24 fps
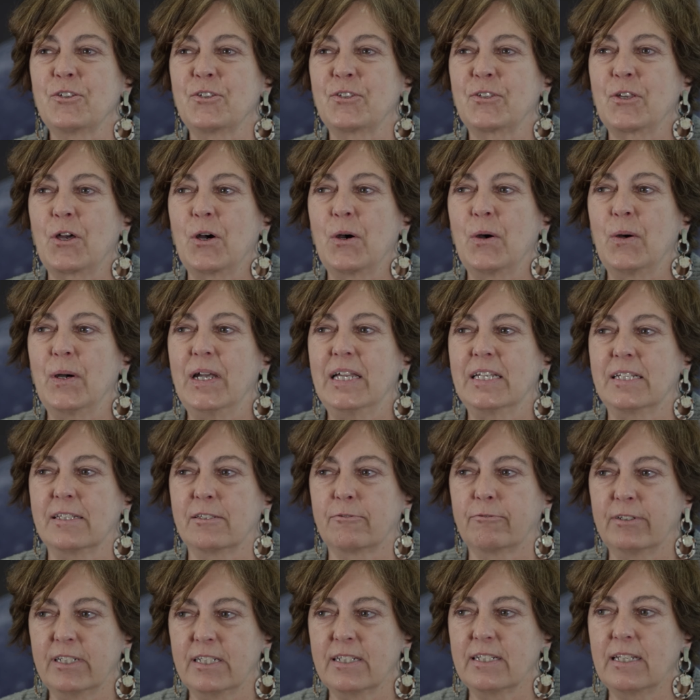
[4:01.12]
So it
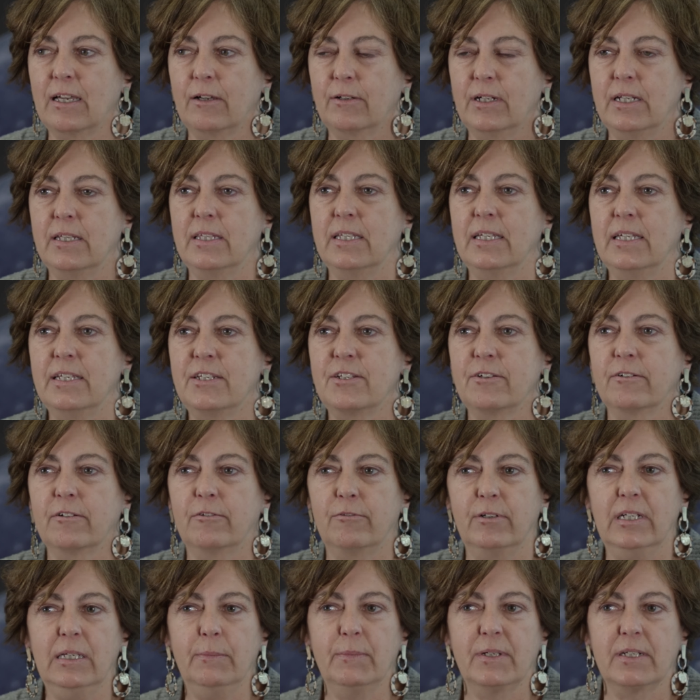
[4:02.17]
is written down in the ITER
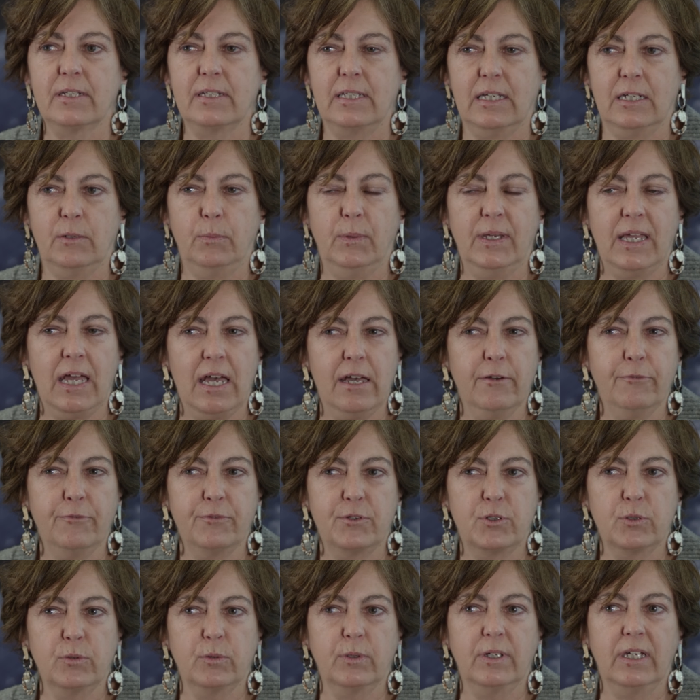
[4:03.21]
agreement that we
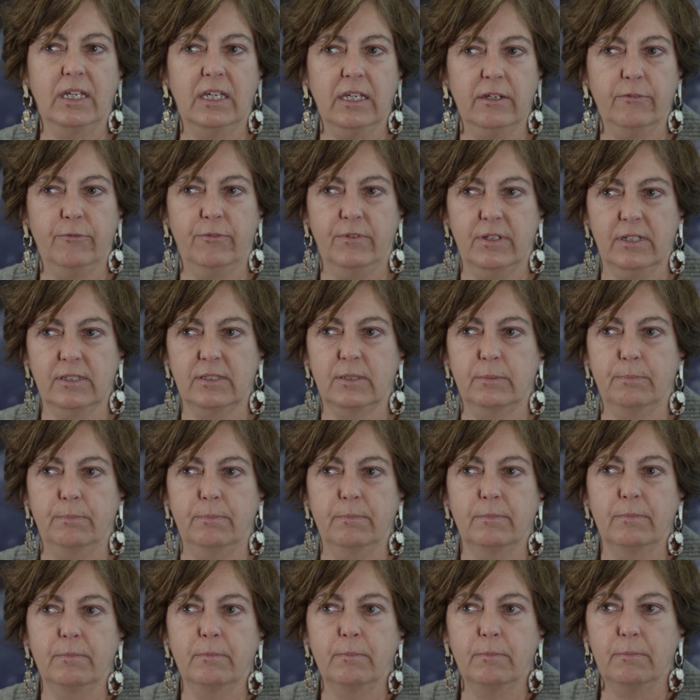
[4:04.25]
have to give this
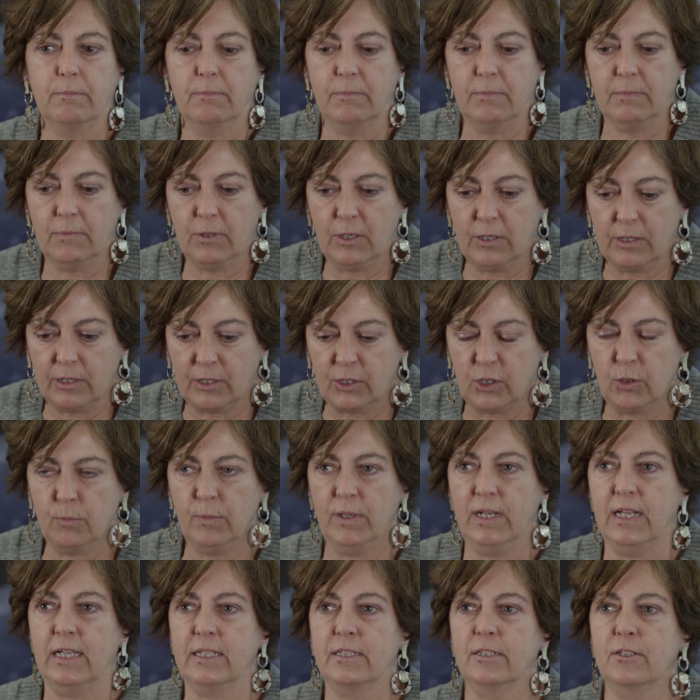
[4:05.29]

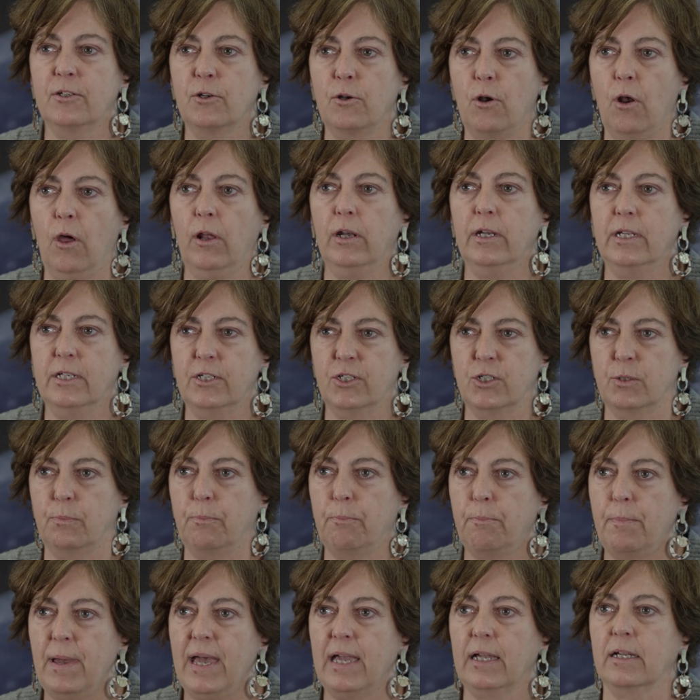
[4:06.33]
accumulated knowledge
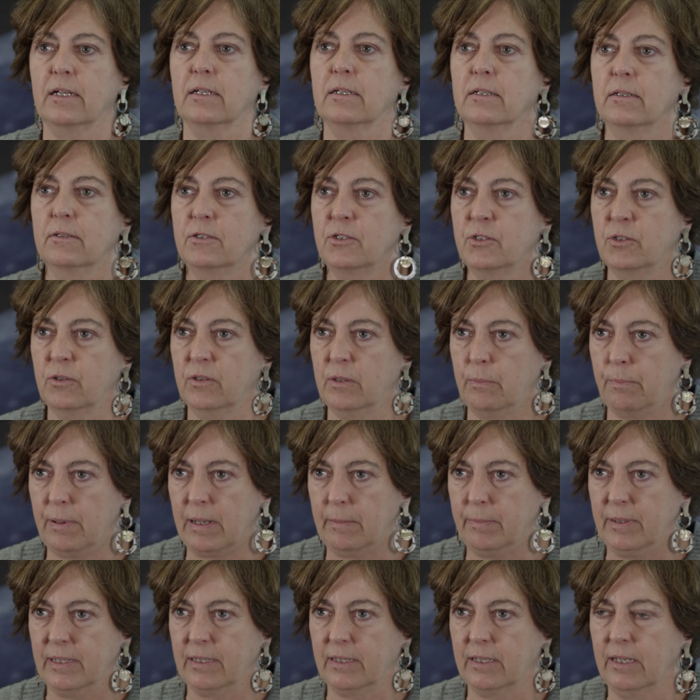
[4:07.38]
back to the
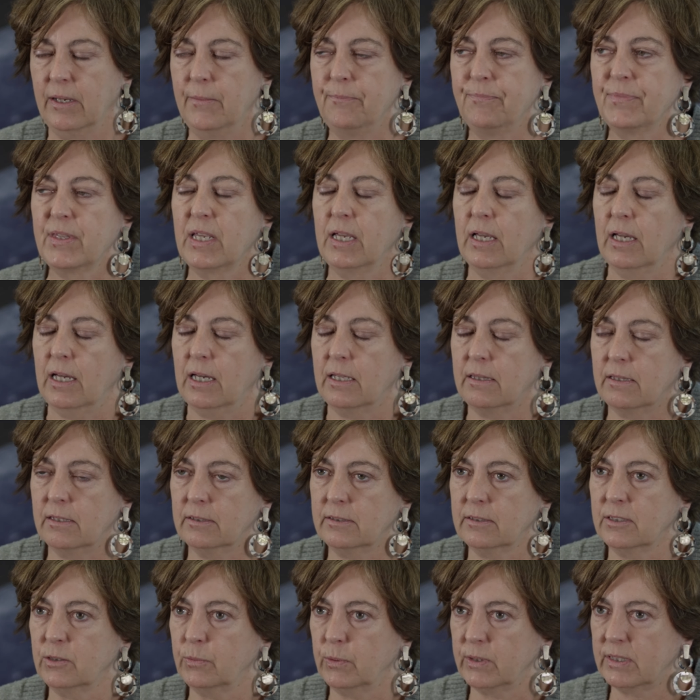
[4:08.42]
public. And
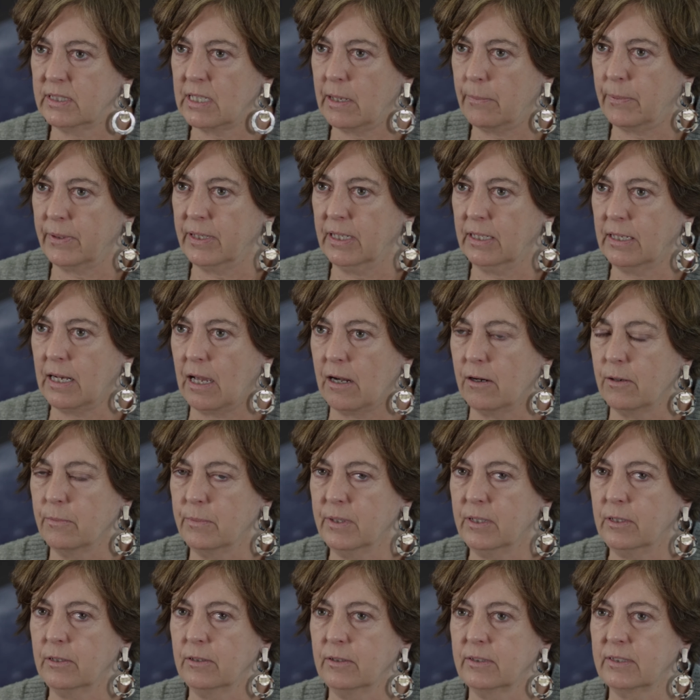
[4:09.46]
this is what's happening now,
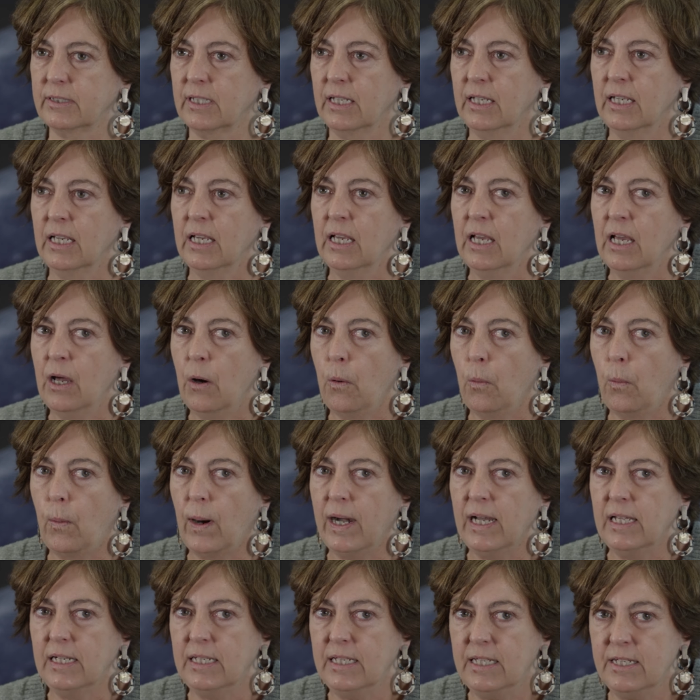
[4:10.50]
because
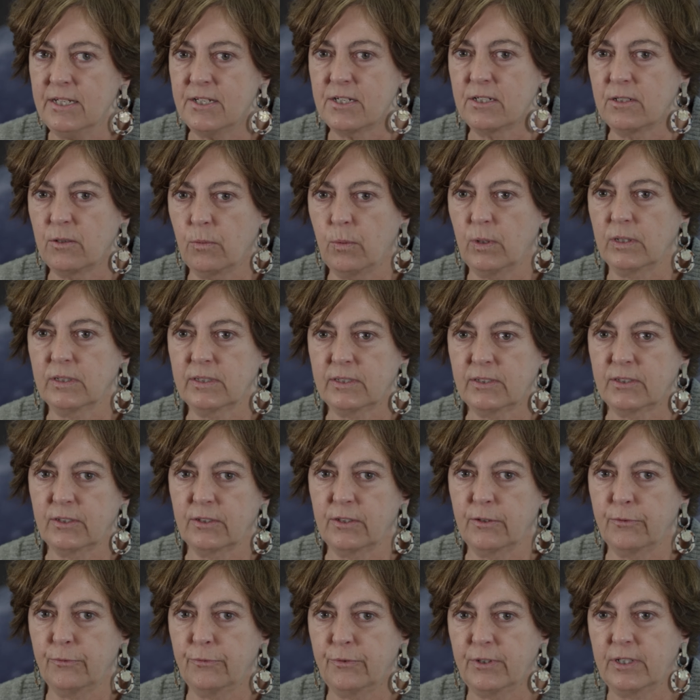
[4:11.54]
while ITER was
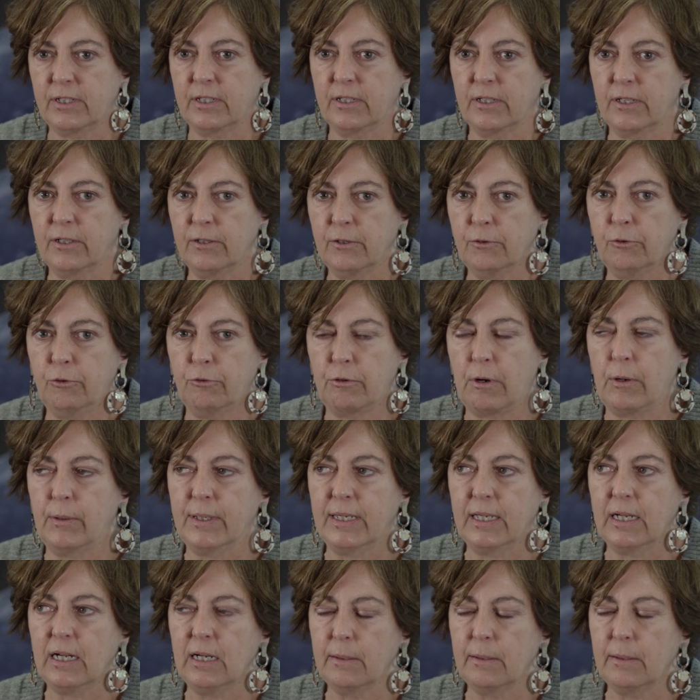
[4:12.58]
sort of growing